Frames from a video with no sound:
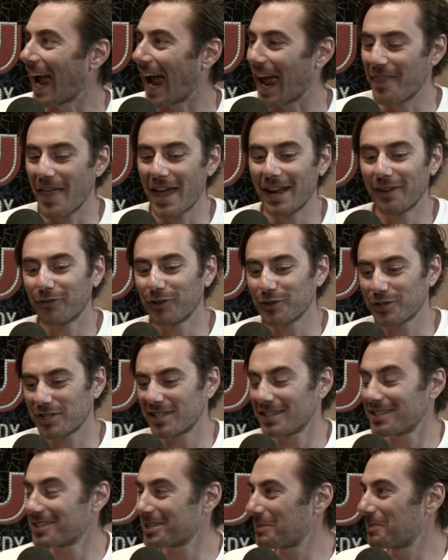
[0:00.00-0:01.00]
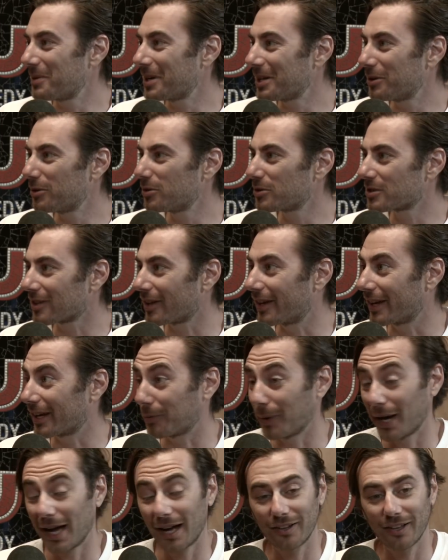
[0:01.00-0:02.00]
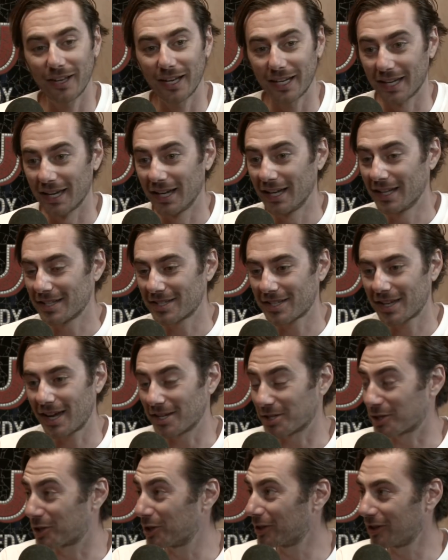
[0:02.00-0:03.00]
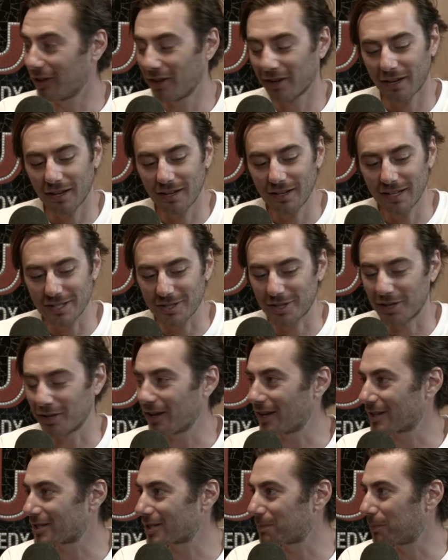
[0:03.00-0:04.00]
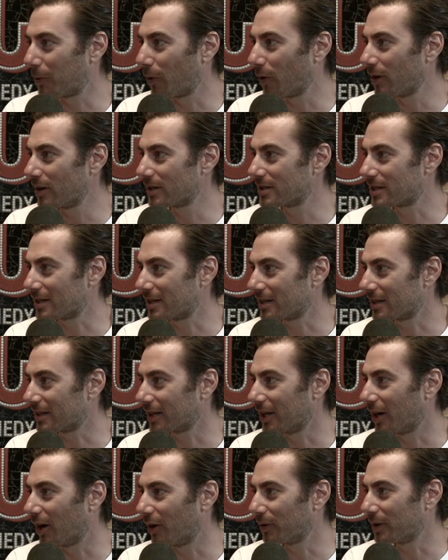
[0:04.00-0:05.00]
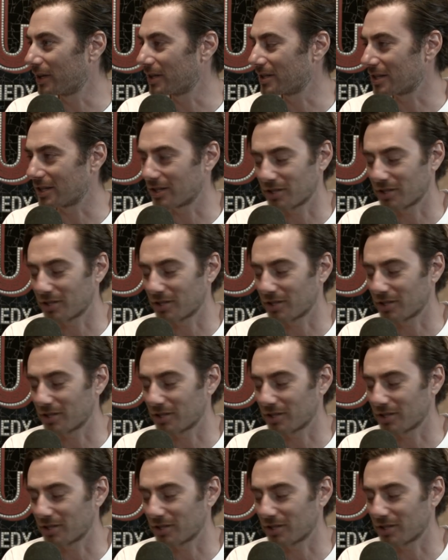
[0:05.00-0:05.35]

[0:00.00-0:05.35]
And then if you see somebody who's like, wow, like this guy's good looking, he's good at sports, and you know, he's